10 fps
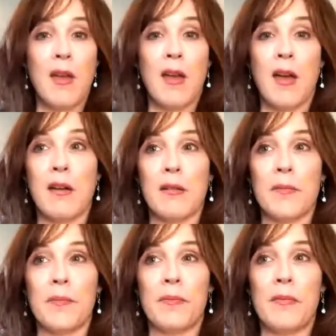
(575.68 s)

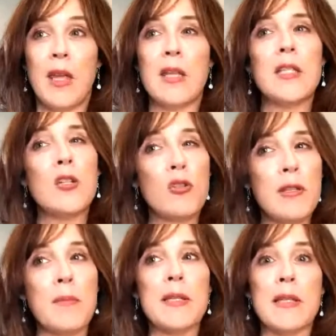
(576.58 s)
And it's
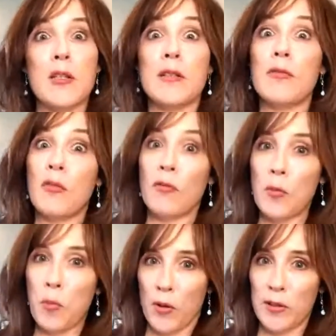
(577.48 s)
interesting because I saw different
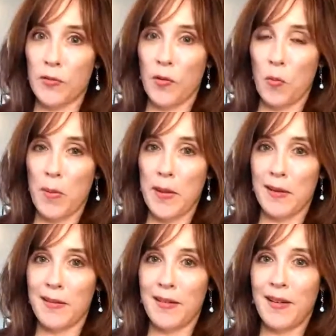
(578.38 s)
viewpoints from
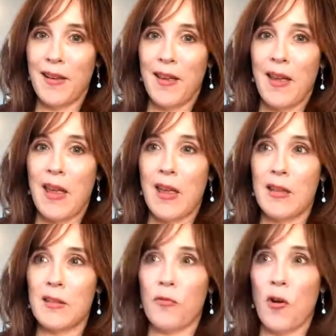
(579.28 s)
women
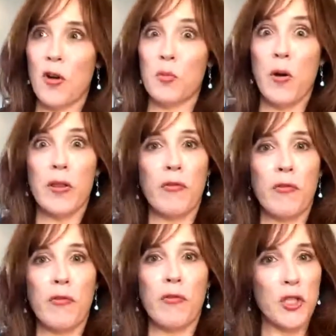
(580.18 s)
as far as where their
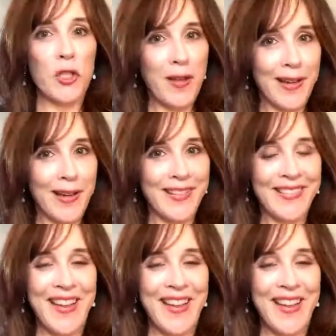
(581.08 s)
frustration lied.